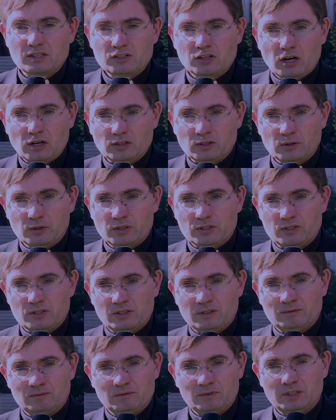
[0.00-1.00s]
and
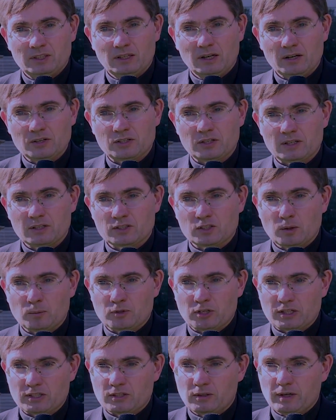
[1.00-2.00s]
doctorates and theological
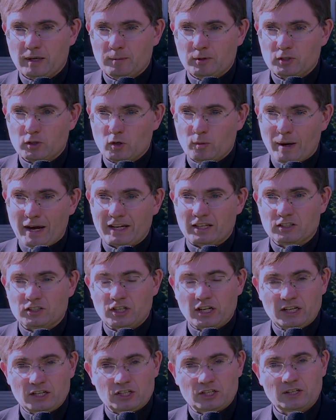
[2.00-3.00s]
subjects are able to go back and
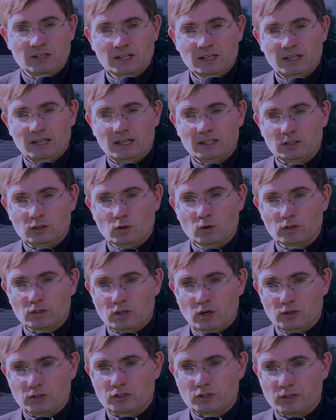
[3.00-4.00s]
teach in their own
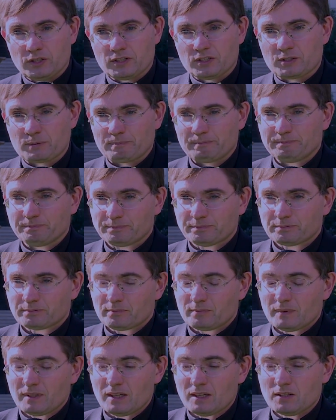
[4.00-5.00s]
countries.
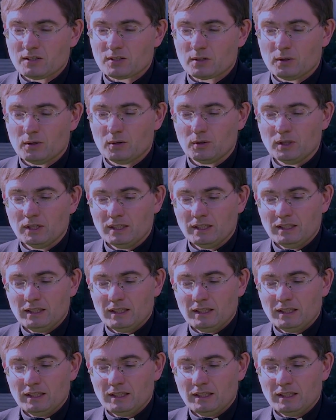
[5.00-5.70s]
So,